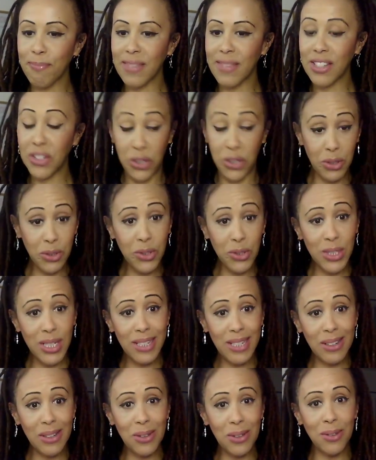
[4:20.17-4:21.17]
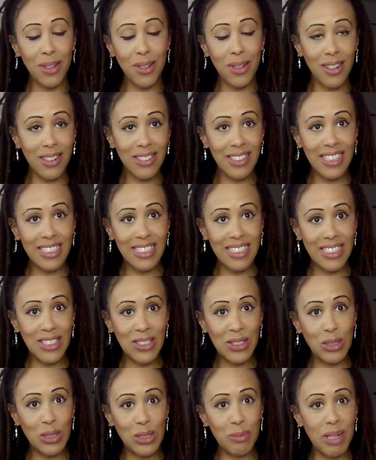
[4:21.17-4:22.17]
children who are like this.
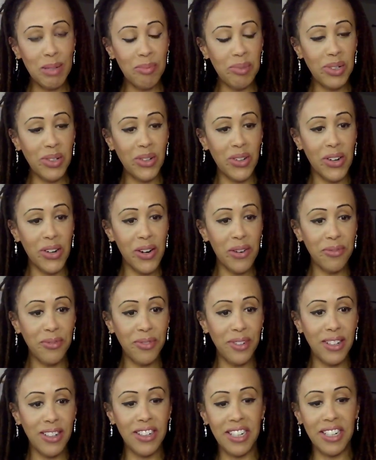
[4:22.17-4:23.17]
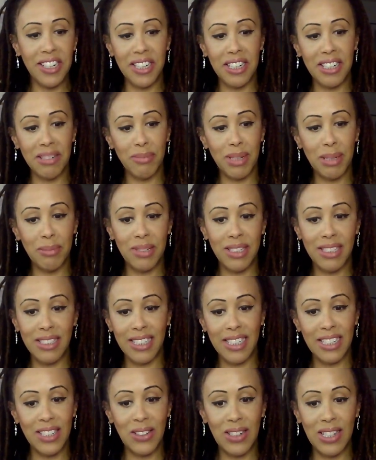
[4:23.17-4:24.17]
So you might be in an art fair and maybe
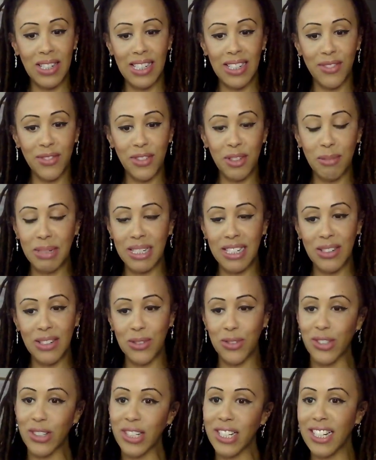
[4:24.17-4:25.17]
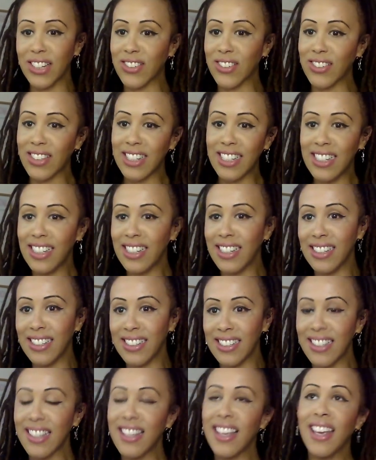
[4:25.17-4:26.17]
like you have somebody who's looking at your
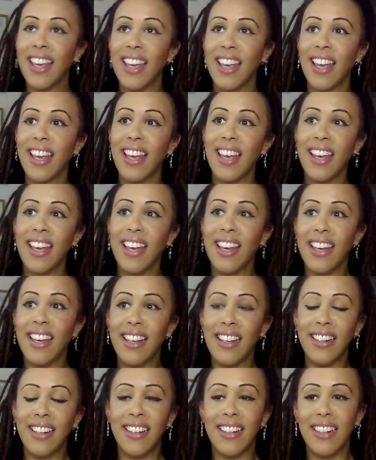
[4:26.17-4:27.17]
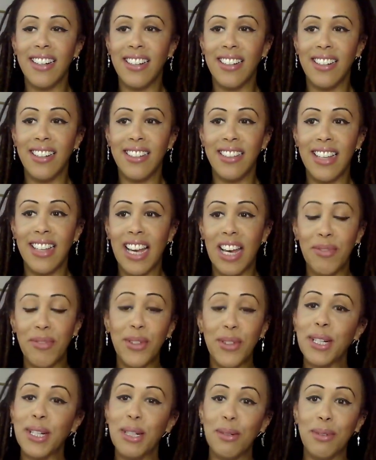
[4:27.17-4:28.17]
things, and they have
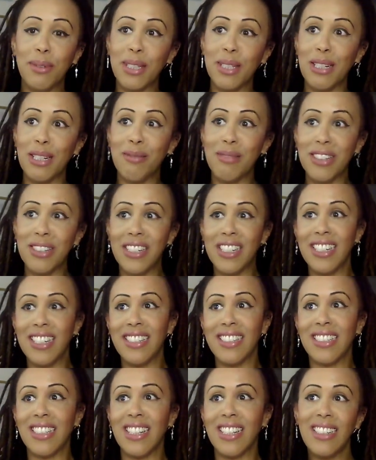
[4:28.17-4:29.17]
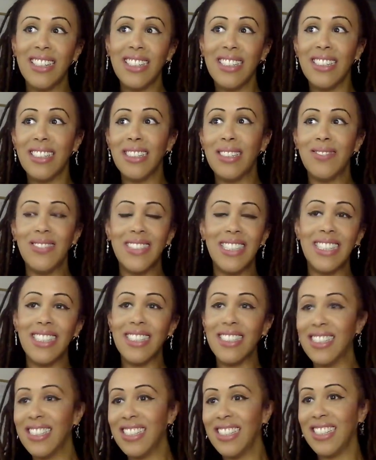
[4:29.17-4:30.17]
their kid with them, and their kid is like,
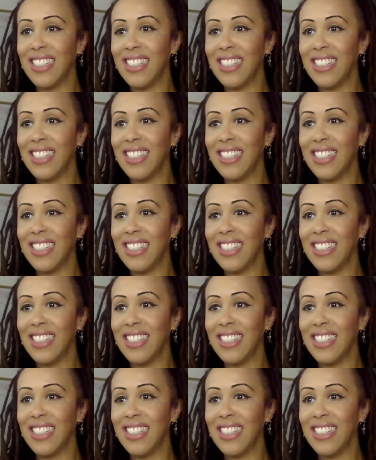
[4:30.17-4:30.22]
well,